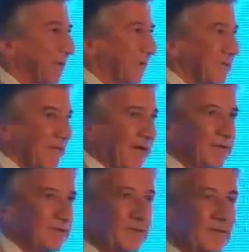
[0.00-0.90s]
of
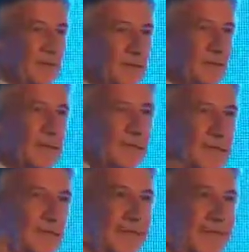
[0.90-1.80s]
itself. Right?
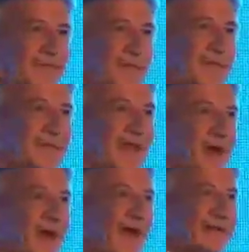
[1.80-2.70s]
They are
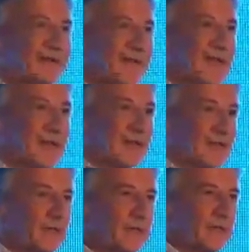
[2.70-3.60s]
now
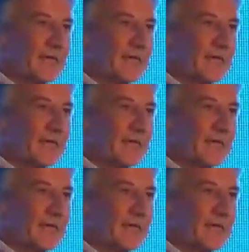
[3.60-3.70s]
activating,